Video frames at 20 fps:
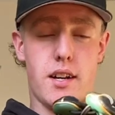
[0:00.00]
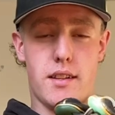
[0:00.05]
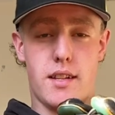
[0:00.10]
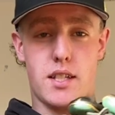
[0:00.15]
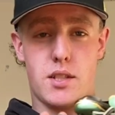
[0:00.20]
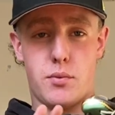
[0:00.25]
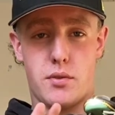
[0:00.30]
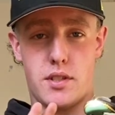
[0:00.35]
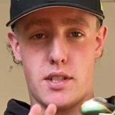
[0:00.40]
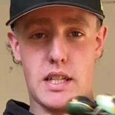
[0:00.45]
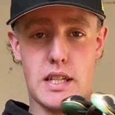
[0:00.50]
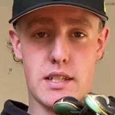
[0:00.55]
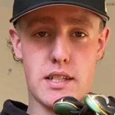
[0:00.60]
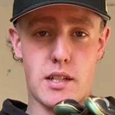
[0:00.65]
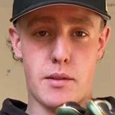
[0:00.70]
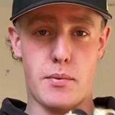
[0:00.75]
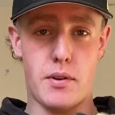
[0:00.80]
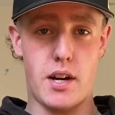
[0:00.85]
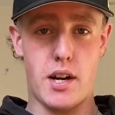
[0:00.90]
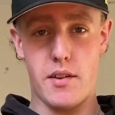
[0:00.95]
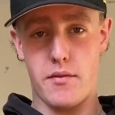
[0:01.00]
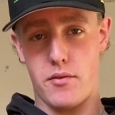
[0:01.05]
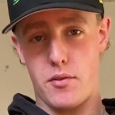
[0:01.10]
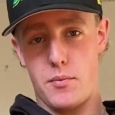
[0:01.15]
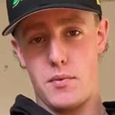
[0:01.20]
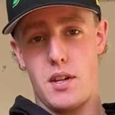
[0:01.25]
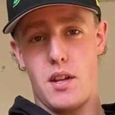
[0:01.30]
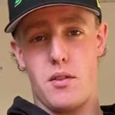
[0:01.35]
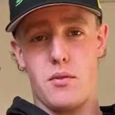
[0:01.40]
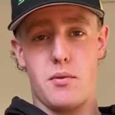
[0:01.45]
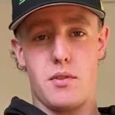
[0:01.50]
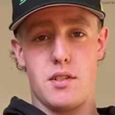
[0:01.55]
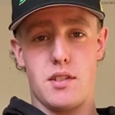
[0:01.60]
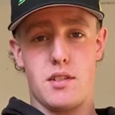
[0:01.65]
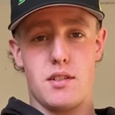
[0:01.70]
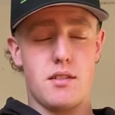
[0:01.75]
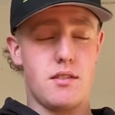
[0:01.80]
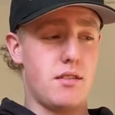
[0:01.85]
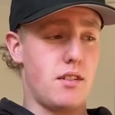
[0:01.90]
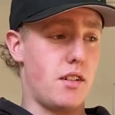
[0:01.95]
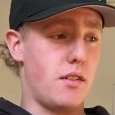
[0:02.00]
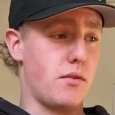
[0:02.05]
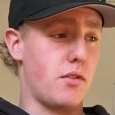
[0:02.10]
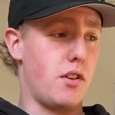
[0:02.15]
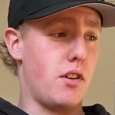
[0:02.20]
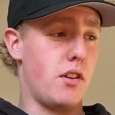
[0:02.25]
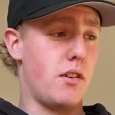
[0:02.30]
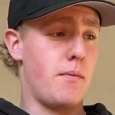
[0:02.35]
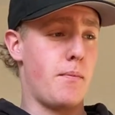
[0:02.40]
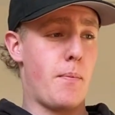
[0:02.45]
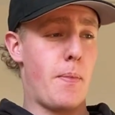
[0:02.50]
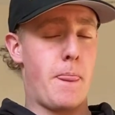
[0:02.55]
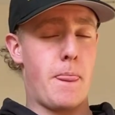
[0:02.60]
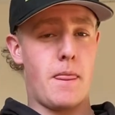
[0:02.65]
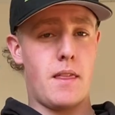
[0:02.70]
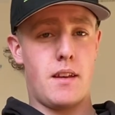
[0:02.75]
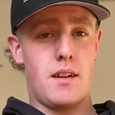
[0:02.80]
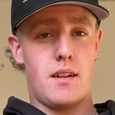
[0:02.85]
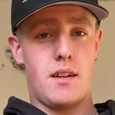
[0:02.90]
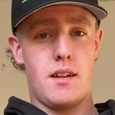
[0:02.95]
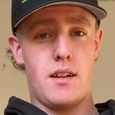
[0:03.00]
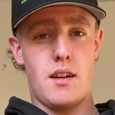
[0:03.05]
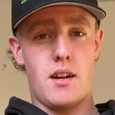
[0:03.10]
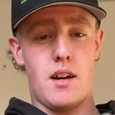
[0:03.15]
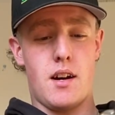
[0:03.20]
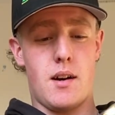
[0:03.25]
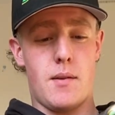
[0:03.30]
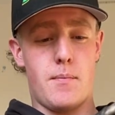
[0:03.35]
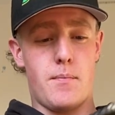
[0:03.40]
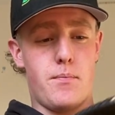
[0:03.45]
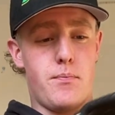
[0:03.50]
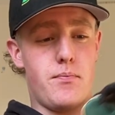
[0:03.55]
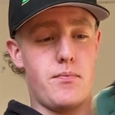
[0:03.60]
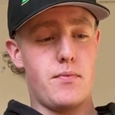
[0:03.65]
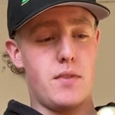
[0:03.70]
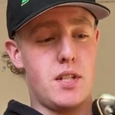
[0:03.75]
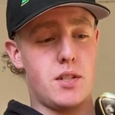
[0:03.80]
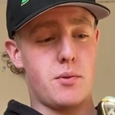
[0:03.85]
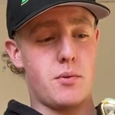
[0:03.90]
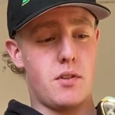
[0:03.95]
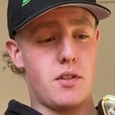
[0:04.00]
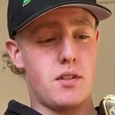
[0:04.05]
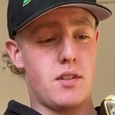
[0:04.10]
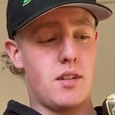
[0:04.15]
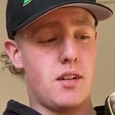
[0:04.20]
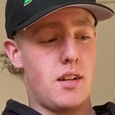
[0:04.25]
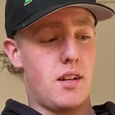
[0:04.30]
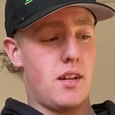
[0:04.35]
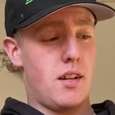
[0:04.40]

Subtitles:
and that's what sets it apart from the other ones that I've got. This one